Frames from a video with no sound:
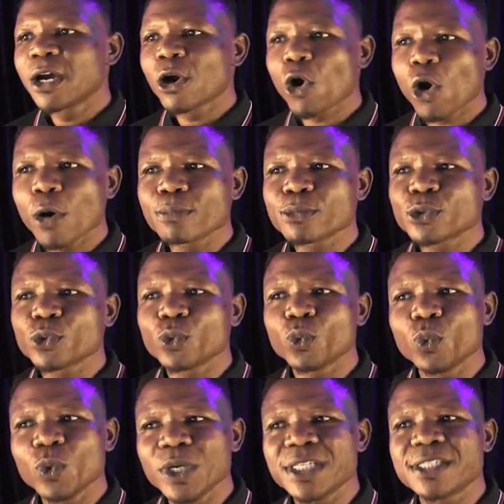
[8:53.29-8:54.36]
comes
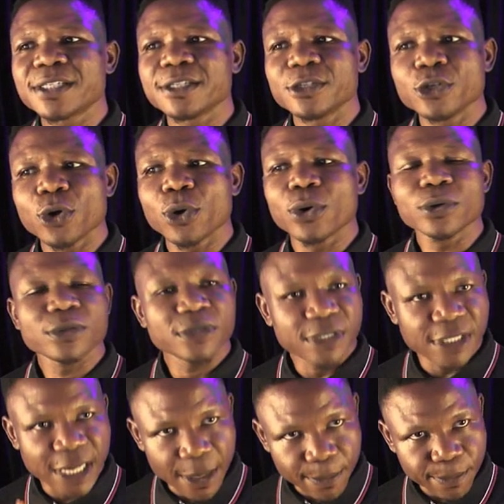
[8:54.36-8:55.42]
with your
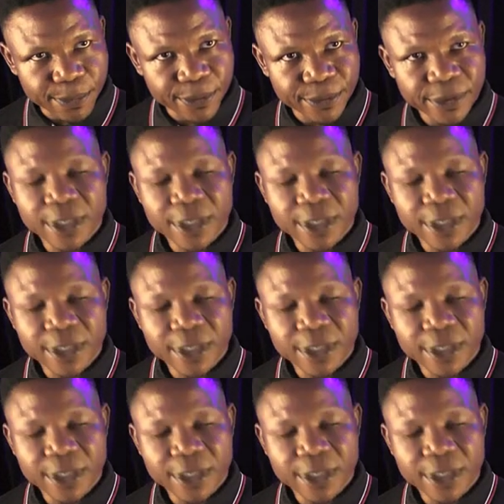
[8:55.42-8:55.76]
Xampp.